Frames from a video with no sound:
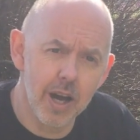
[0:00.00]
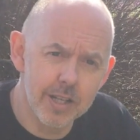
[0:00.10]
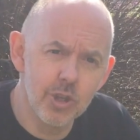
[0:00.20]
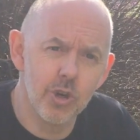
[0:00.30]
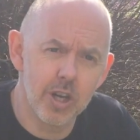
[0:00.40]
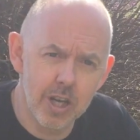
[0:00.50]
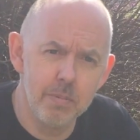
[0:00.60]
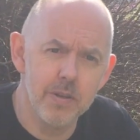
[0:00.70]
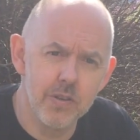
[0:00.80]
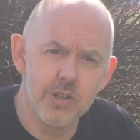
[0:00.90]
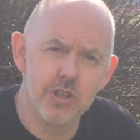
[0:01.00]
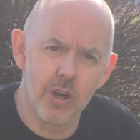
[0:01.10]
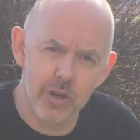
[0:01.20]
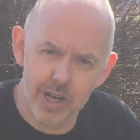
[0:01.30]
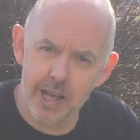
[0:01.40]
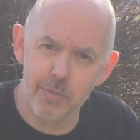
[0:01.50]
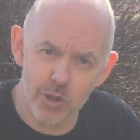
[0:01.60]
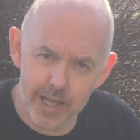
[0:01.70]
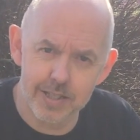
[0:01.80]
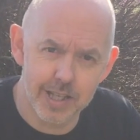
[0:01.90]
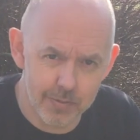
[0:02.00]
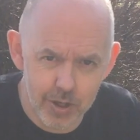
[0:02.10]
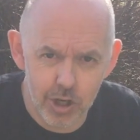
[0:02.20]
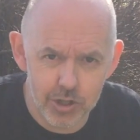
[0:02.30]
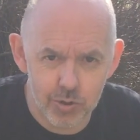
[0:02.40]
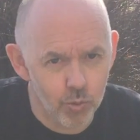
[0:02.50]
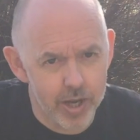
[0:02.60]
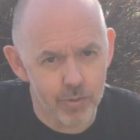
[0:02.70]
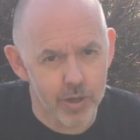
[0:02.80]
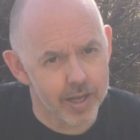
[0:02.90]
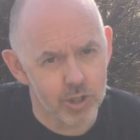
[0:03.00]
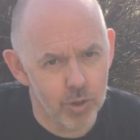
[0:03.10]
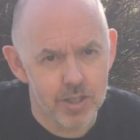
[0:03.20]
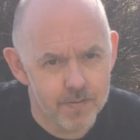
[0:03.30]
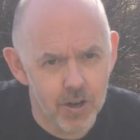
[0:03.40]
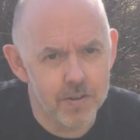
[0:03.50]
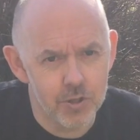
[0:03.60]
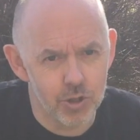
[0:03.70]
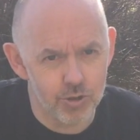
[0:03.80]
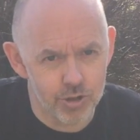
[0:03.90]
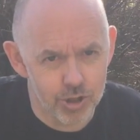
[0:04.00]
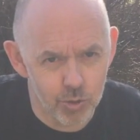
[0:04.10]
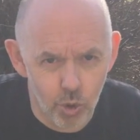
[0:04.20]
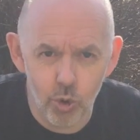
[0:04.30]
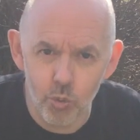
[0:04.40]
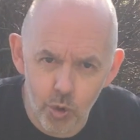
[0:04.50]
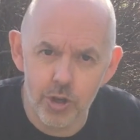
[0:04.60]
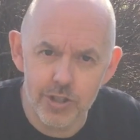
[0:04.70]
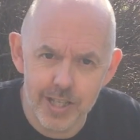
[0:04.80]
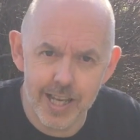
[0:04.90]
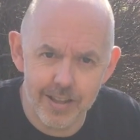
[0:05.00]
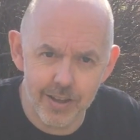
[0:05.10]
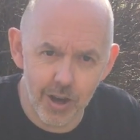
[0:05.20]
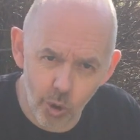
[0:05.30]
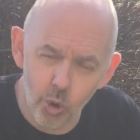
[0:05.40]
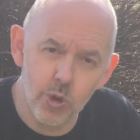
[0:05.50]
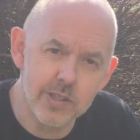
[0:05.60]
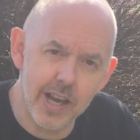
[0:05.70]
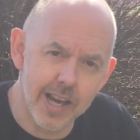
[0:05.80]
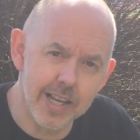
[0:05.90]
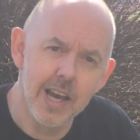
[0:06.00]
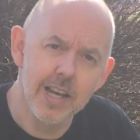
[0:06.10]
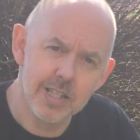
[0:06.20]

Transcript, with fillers: I took a couple of years ago at Claremont Landscape Garden when we had 25 children who all worked together all day